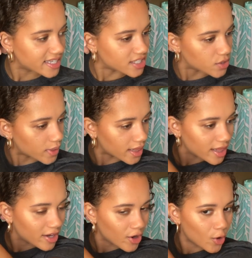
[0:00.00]
into a
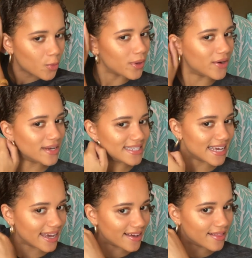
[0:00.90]
low
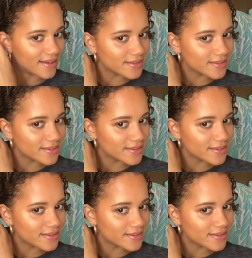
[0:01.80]
ponytail.